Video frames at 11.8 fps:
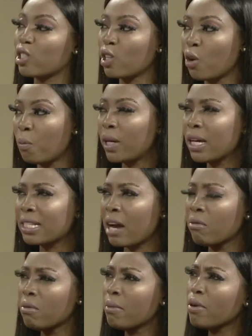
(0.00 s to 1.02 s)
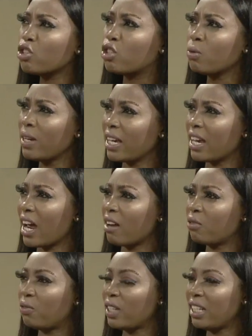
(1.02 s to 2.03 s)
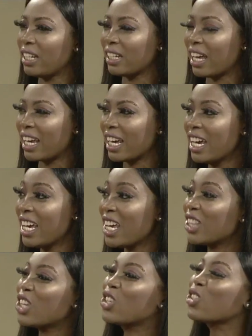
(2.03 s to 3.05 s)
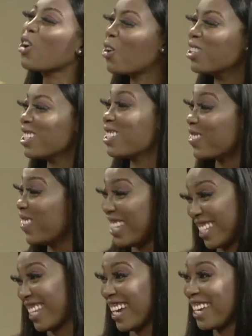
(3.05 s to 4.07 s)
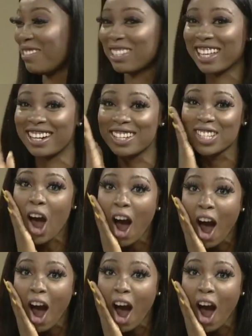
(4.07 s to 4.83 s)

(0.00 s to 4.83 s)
slope. Because I remember doing it and feeling like, the shock on his face, he was like this,